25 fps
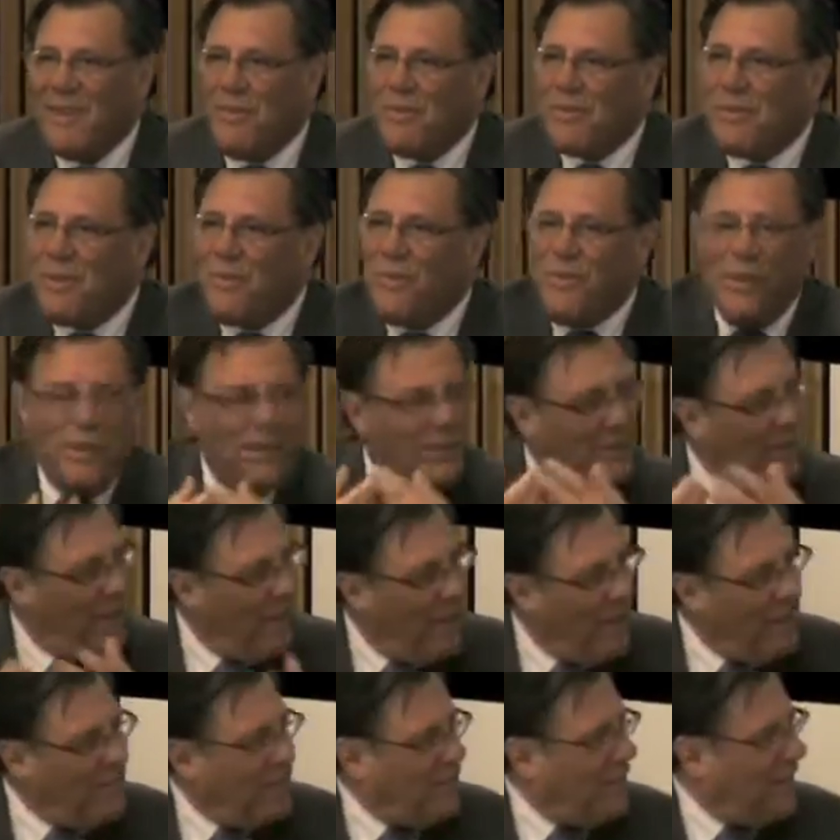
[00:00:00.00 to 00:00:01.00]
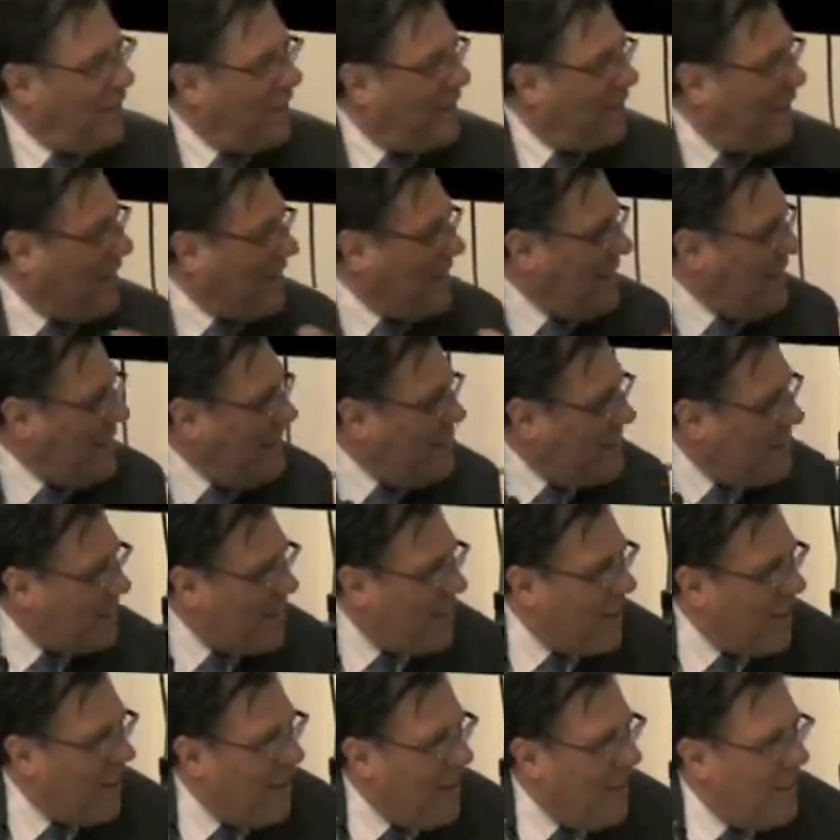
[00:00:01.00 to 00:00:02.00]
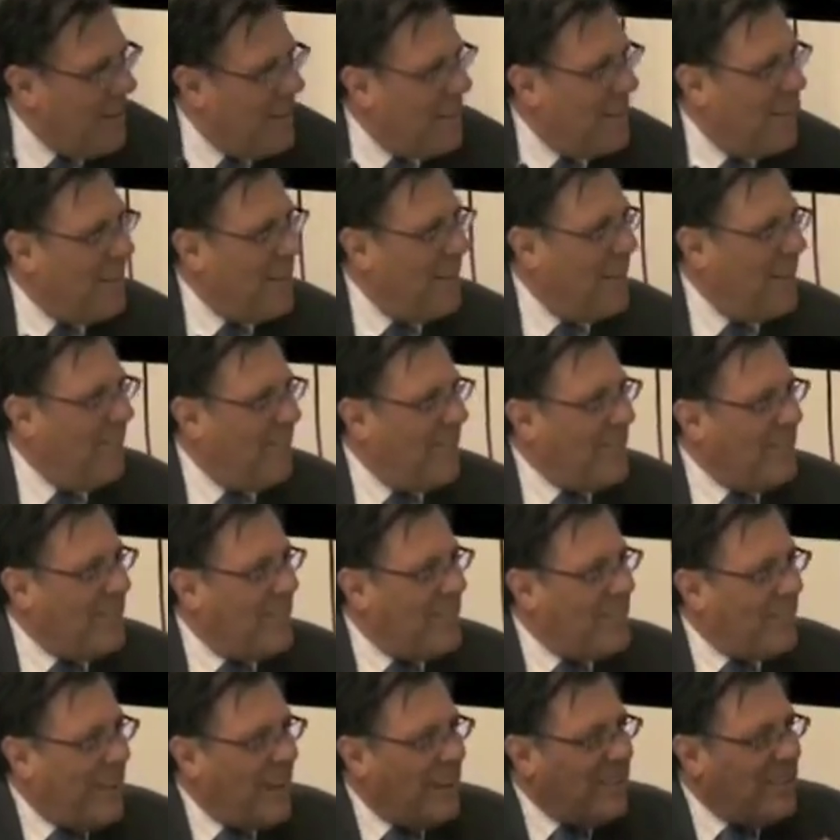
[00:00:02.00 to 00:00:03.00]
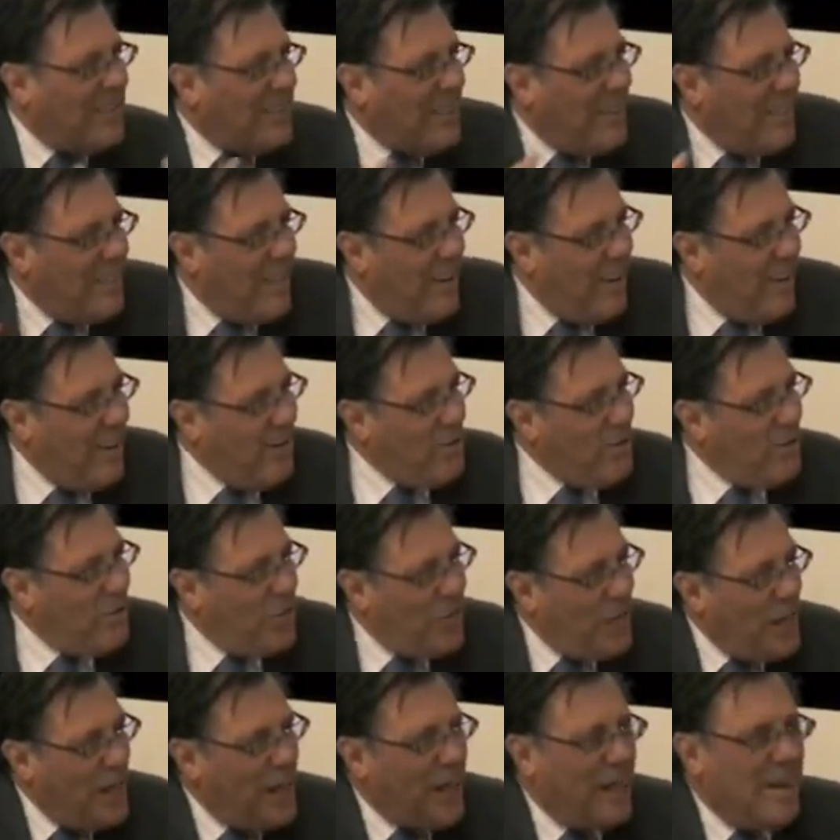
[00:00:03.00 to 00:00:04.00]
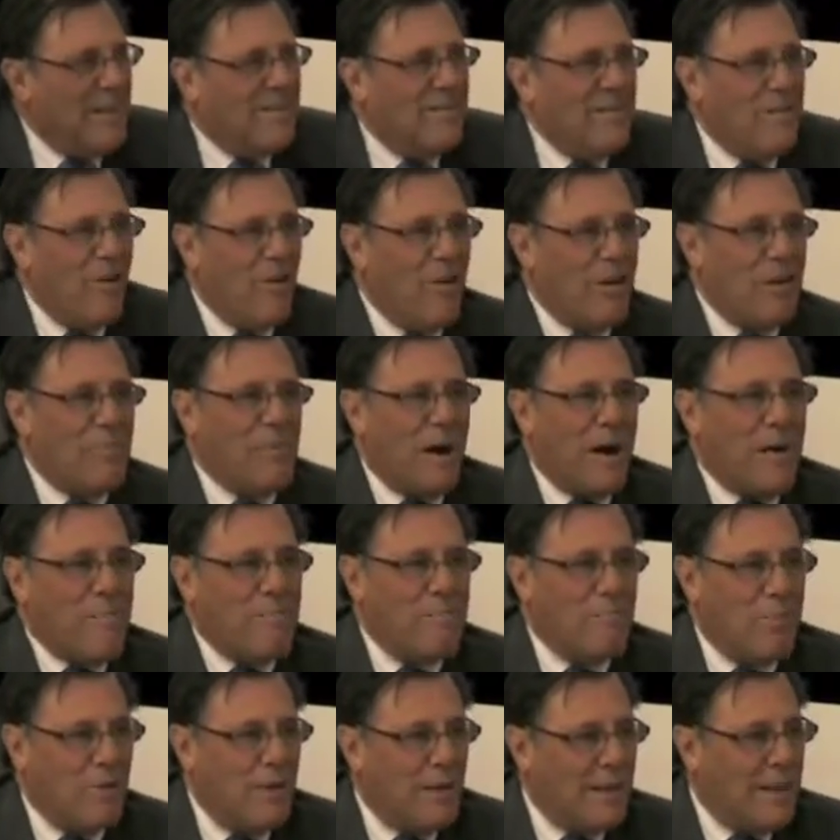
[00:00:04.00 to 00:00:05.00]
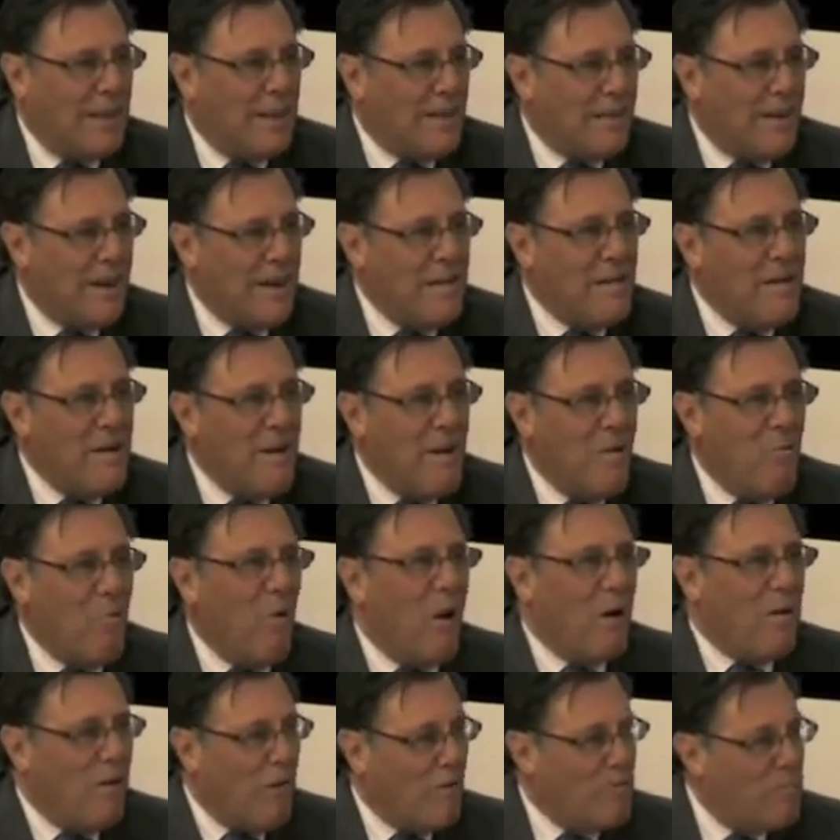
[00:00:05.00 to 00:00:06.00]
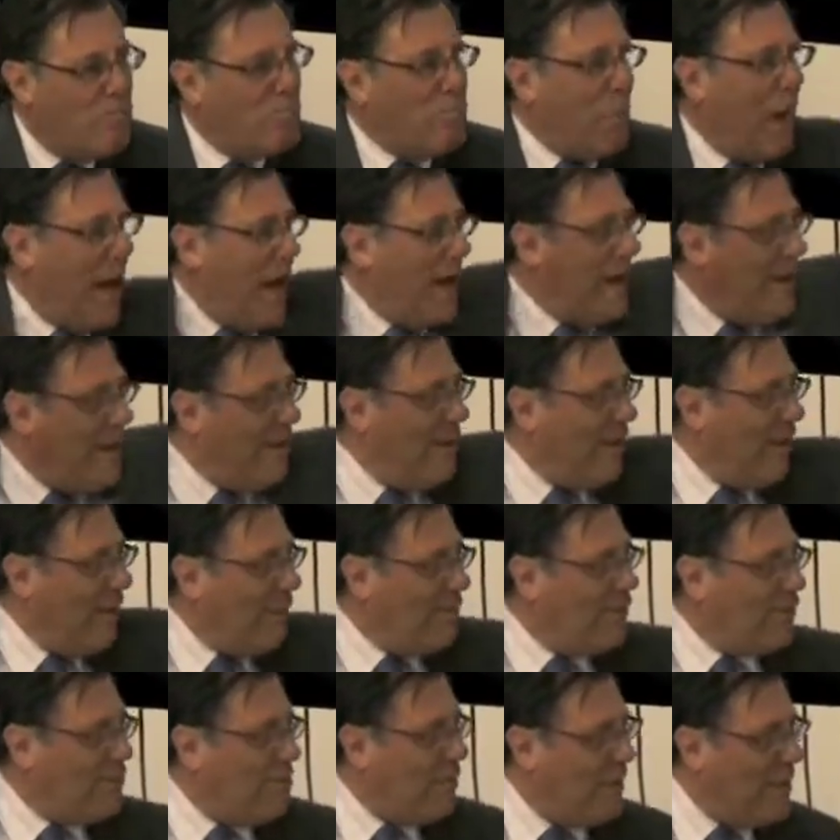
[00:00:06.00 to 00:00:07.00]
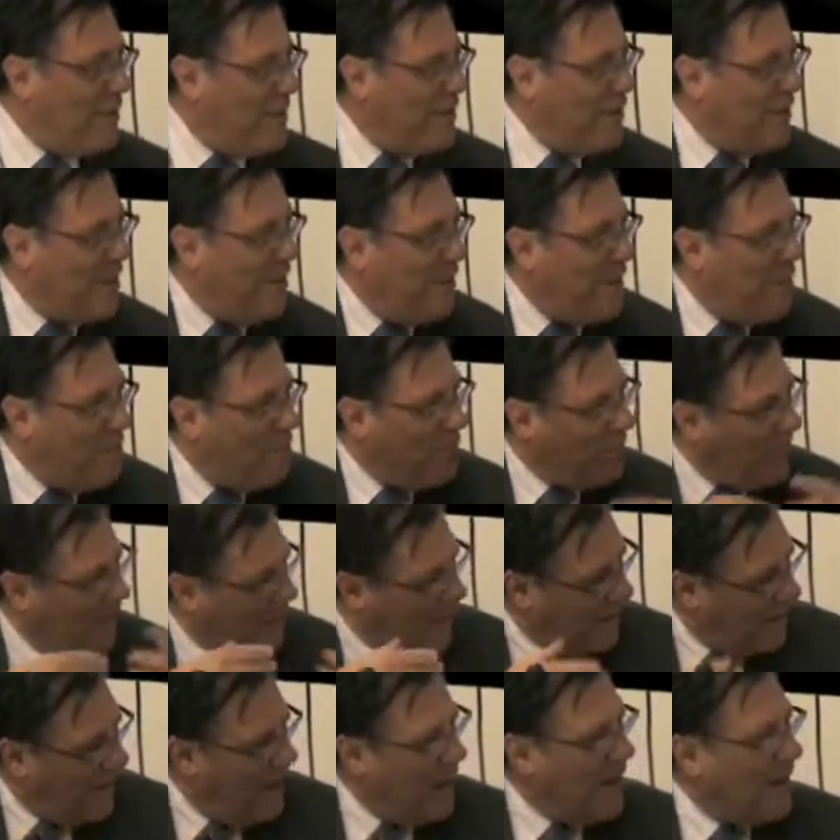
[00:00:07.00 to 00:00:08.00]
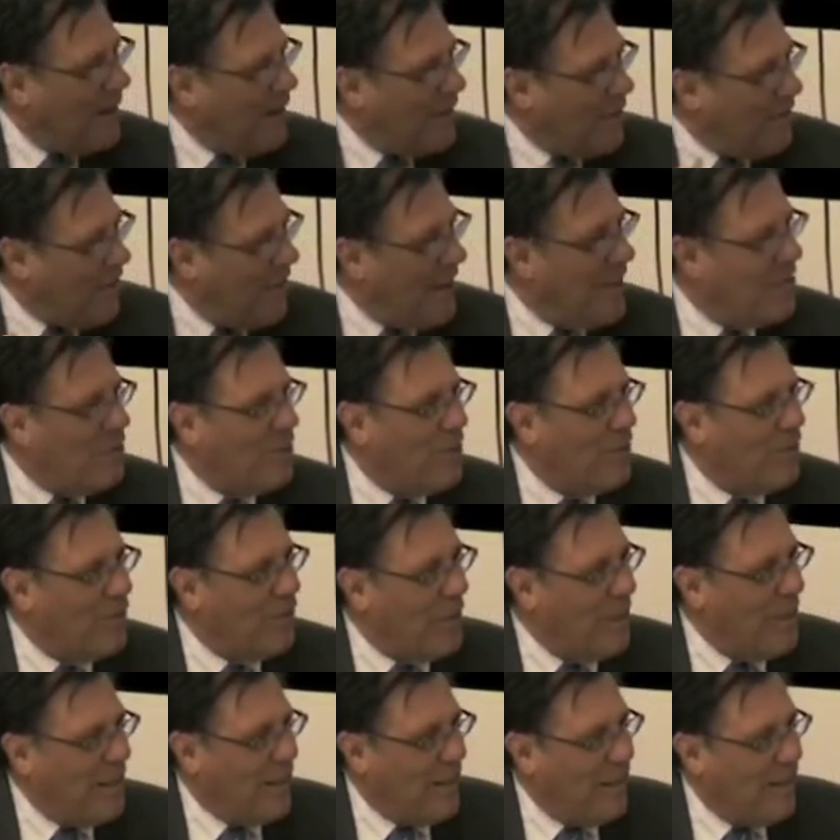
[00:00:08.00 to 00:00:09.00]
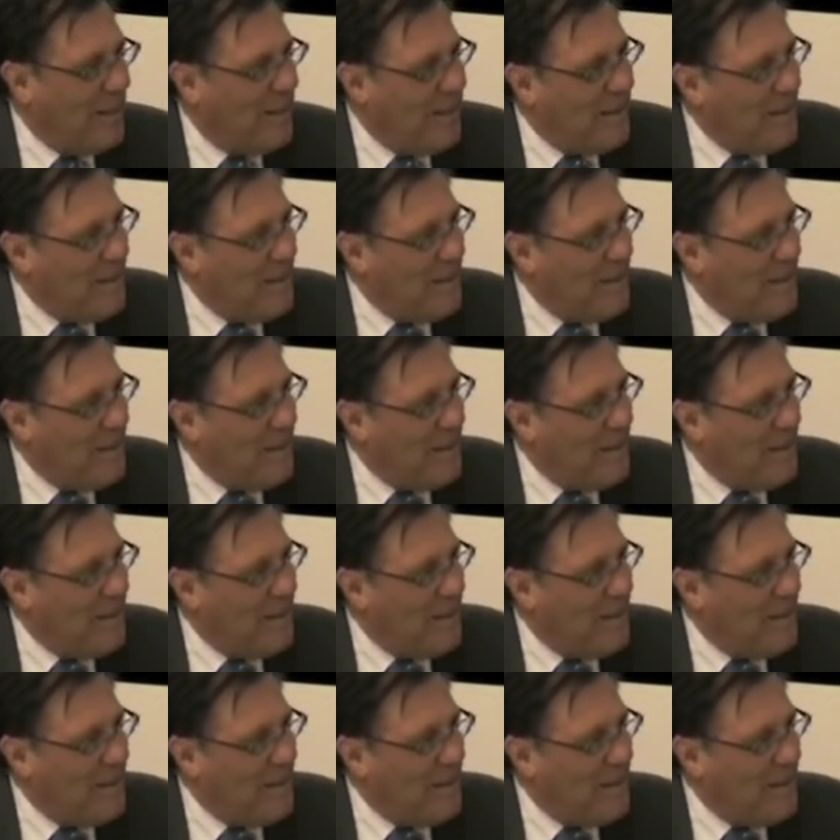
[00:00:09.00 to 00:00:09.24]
It was a fantastic idea there, which is actually the whole thing is not about building great one-off bang-offs, but you know, it was a kind of gradual thing.